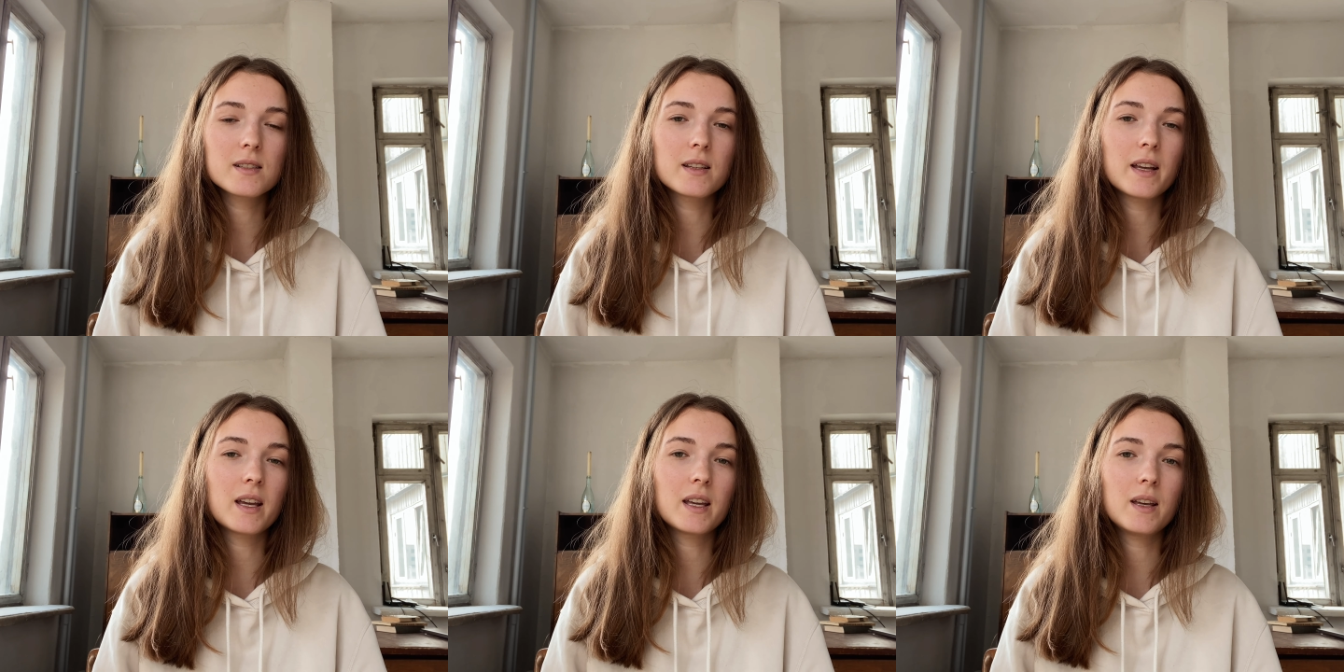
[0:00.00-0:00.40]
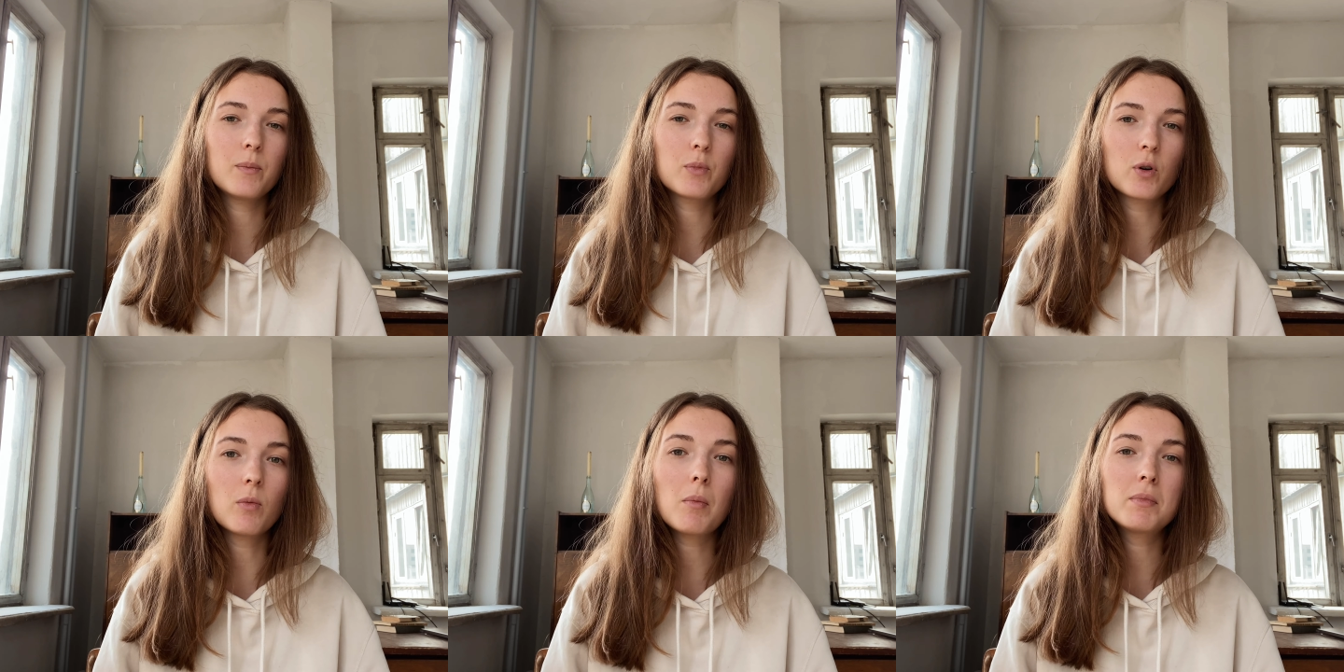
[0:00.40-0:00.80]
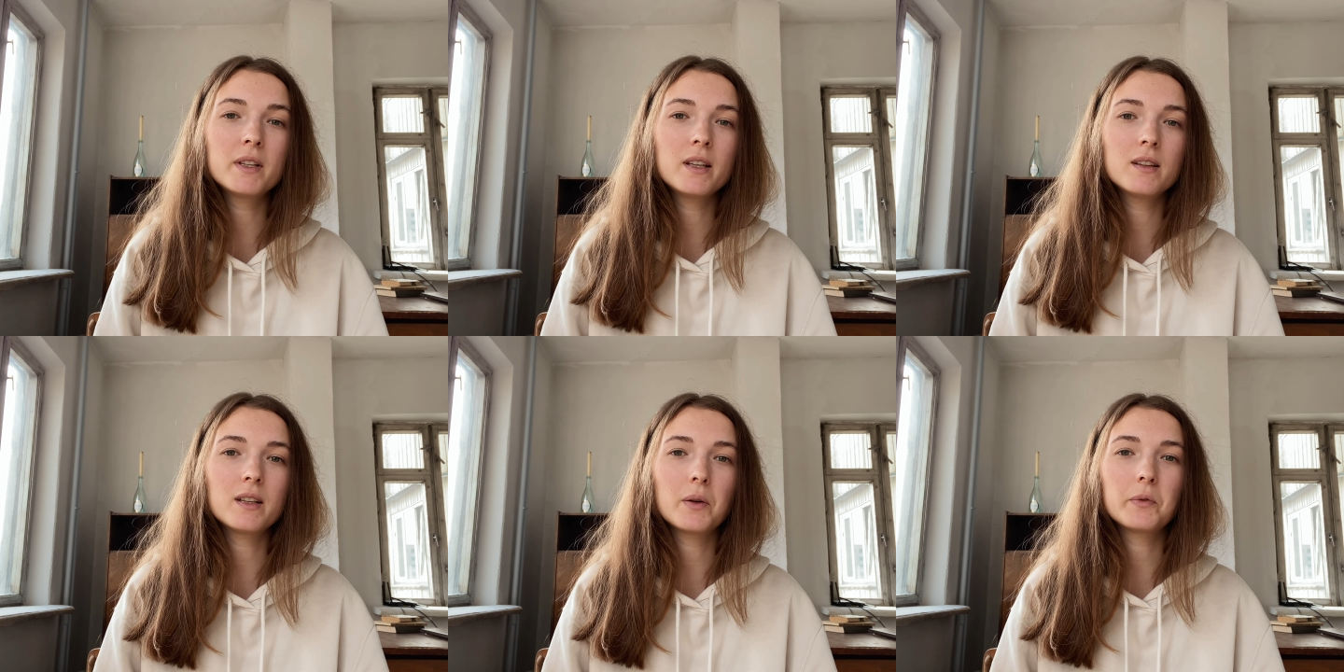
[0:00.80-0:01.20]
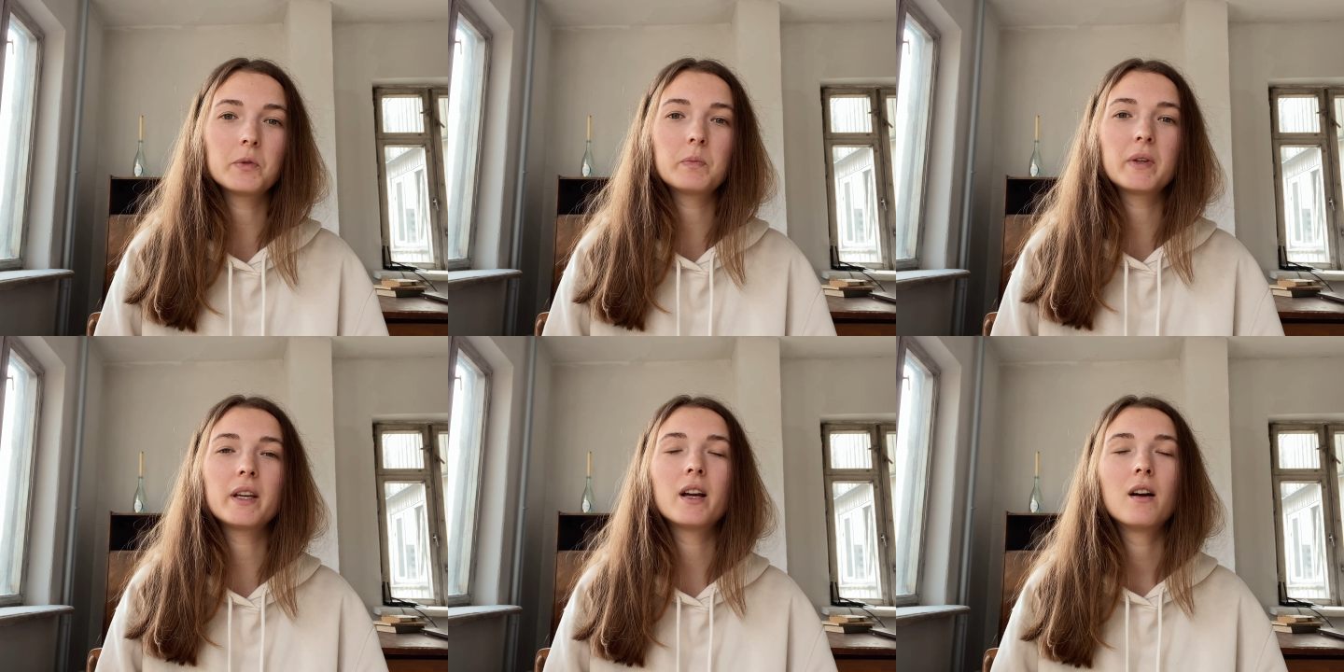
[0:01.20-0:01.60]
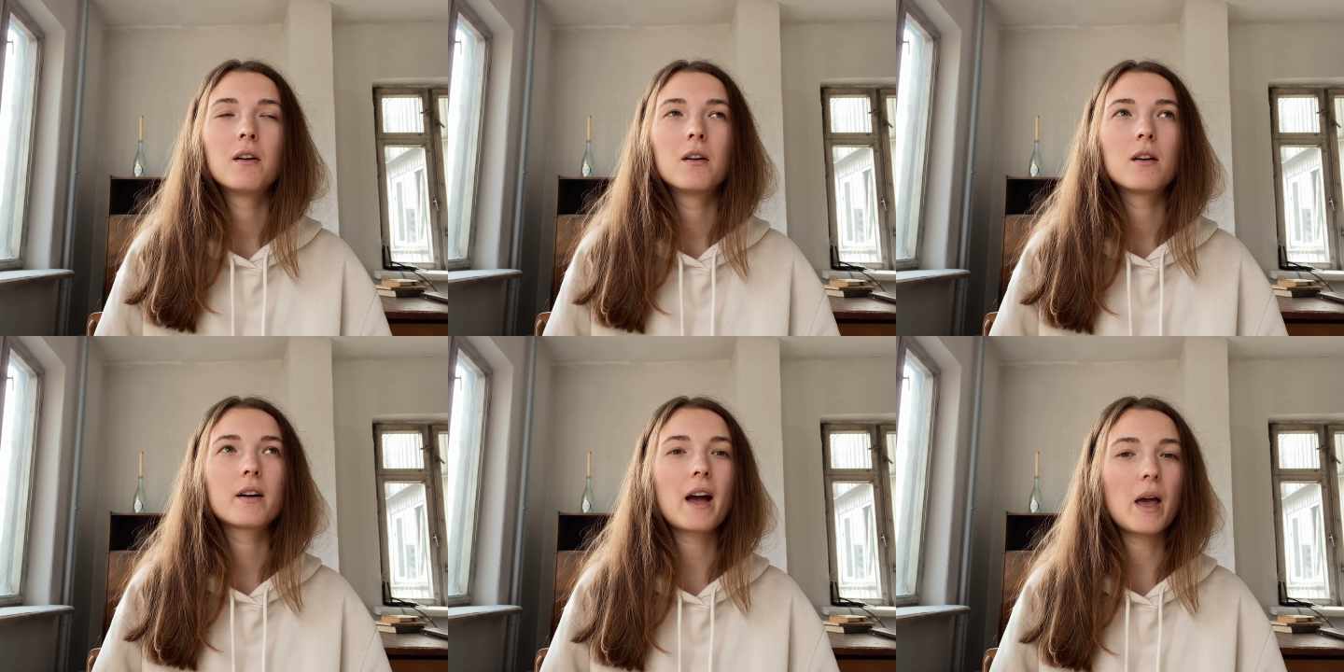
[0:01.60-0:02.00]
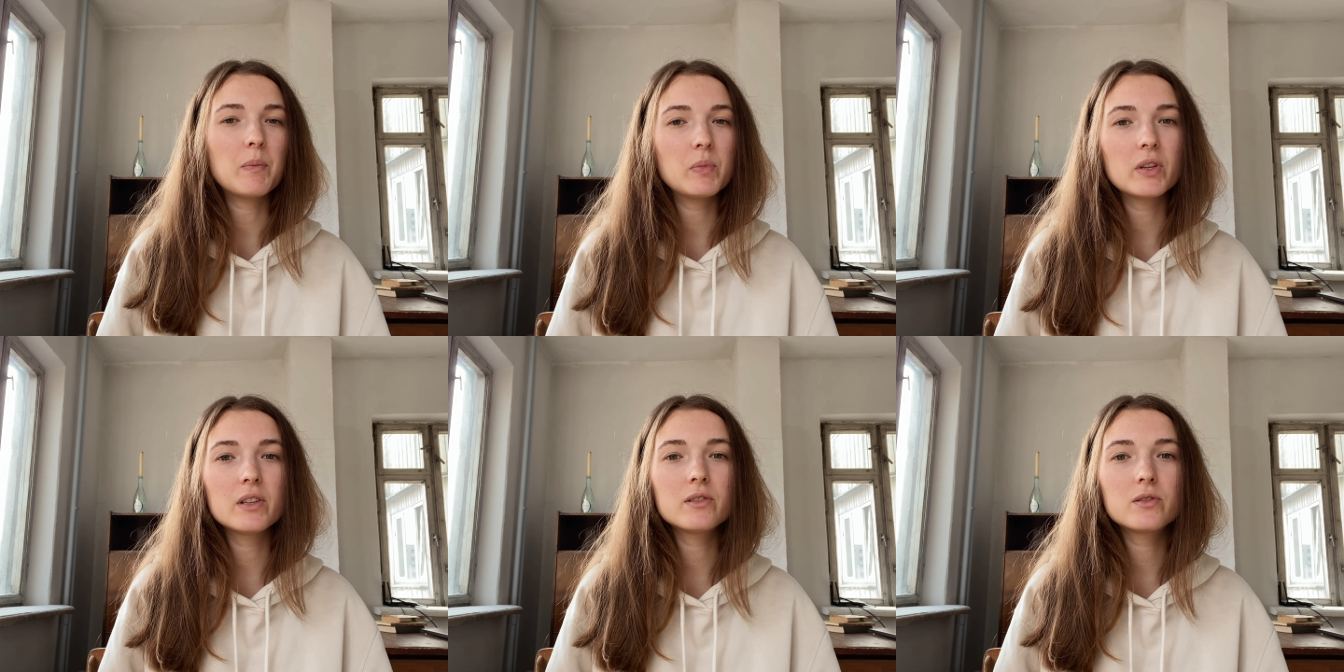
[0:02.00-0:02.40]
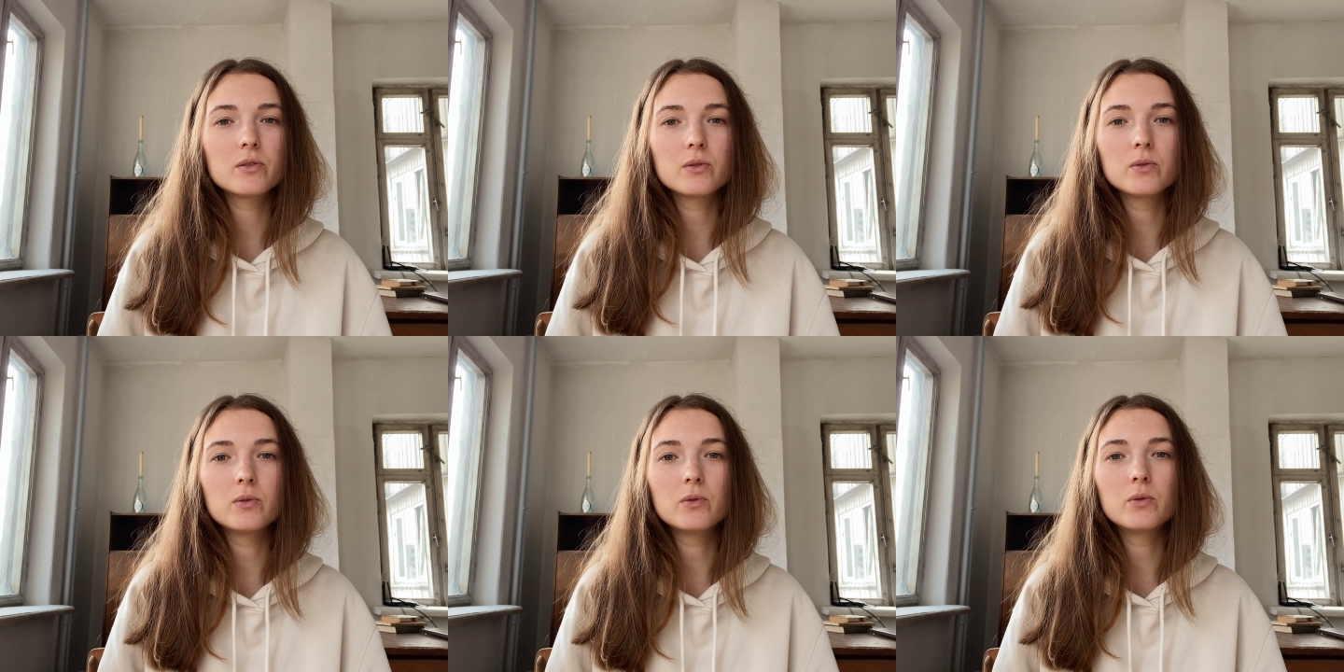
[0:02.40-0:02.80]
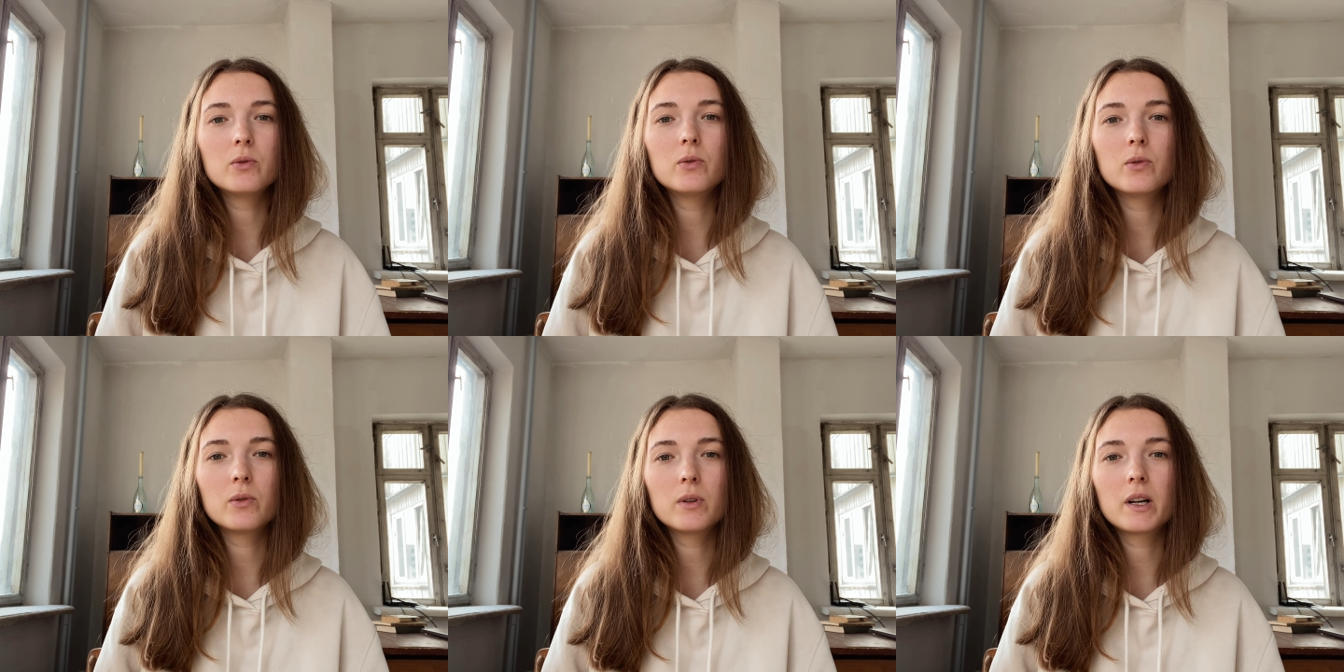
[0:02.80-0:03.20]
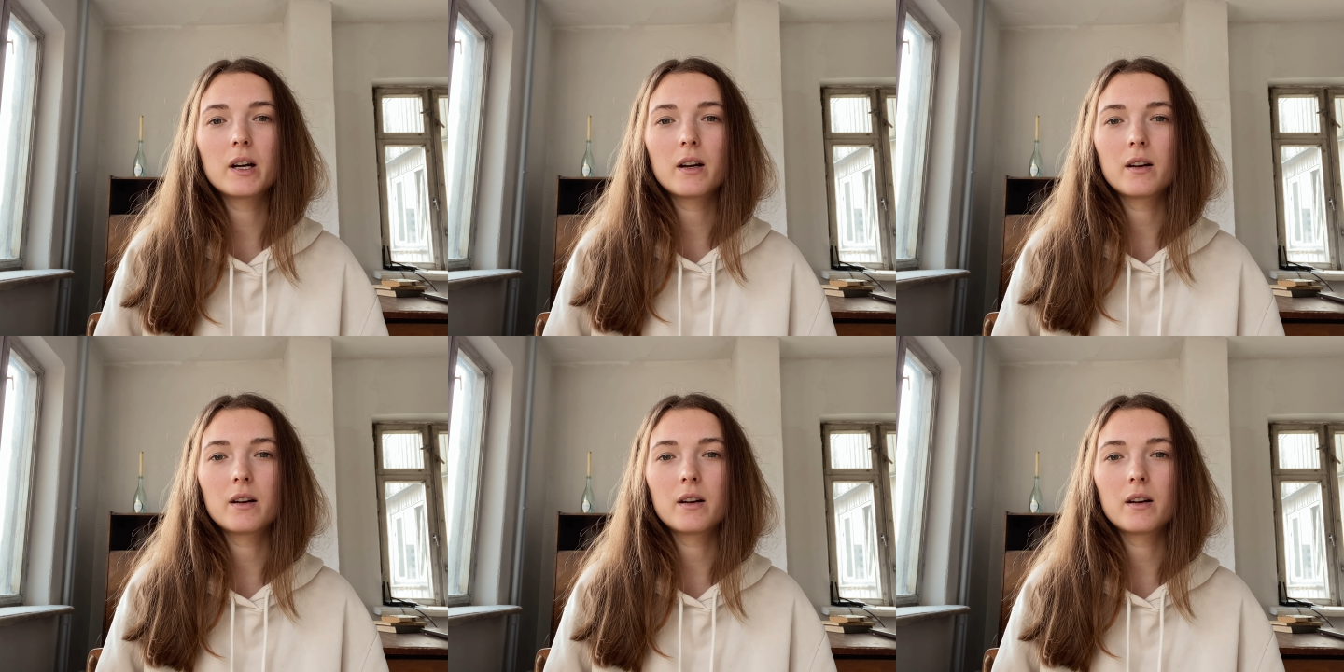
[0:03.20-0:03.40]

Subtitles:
they will be happy to